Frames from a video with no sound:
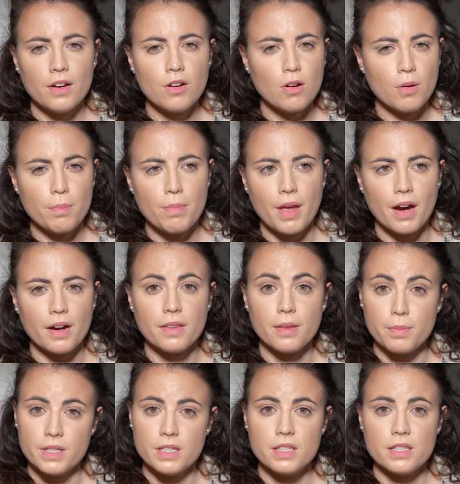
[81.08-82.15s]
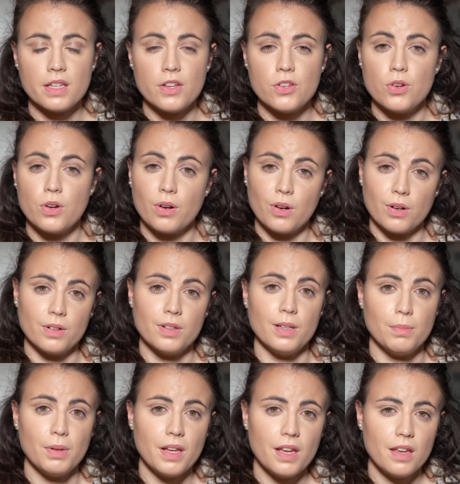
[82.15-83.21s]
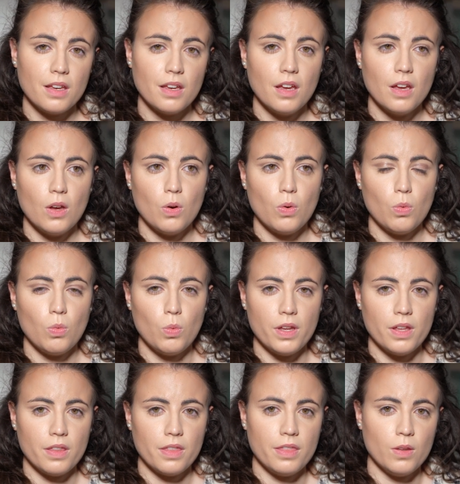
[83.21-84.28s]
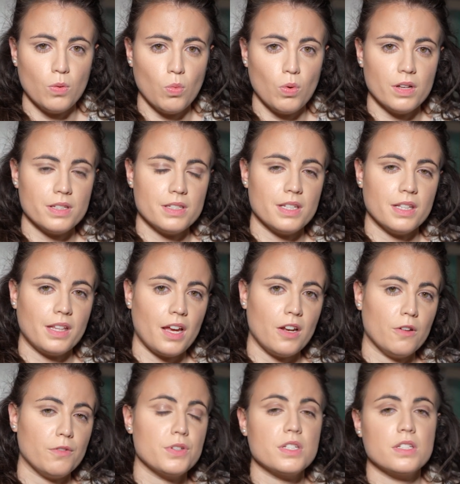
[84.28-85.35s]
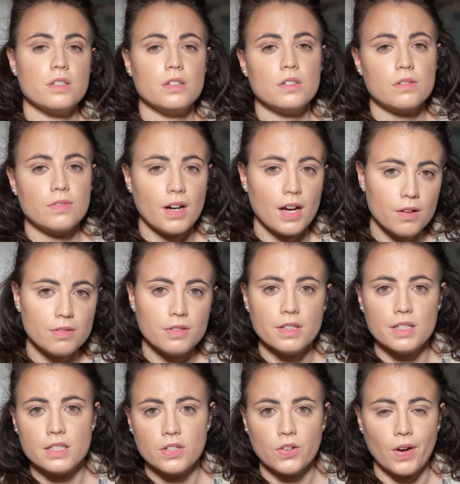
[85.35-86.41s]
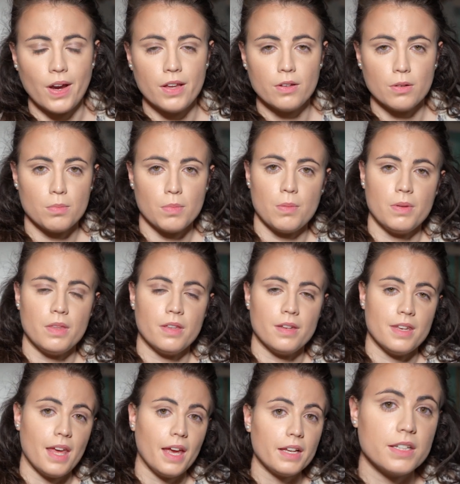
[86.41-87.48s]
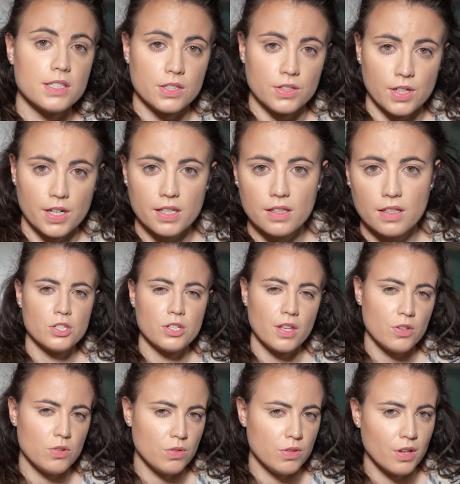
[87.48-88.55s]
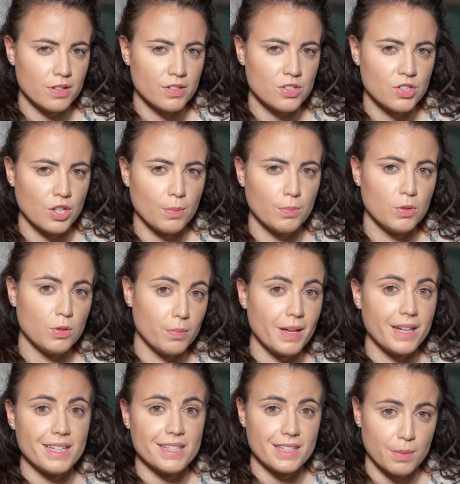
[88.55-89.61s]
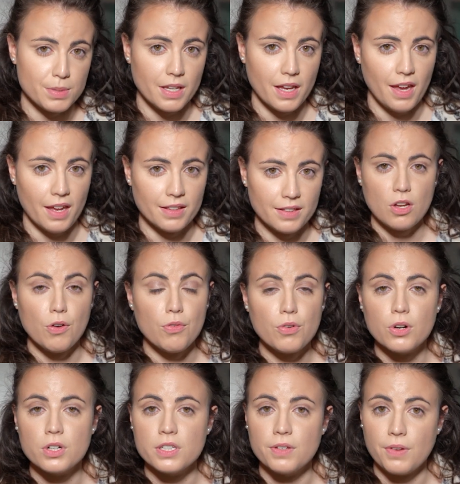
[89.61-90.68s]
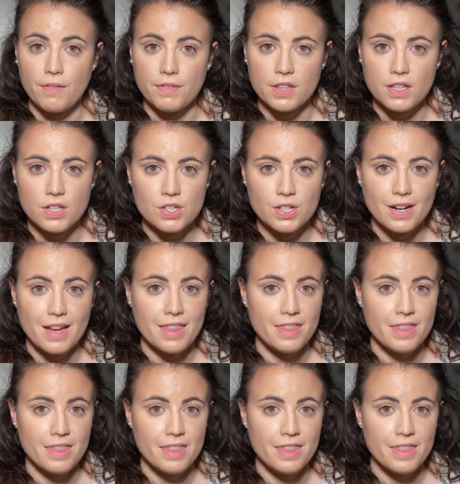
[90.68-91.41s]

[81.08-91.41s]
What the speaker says: and compare the pieces that you're currently playing with the ones that kind of surround this grade or maybe the next grade, so that you don't jump too many steps ahead. Of course, if you have a teacher,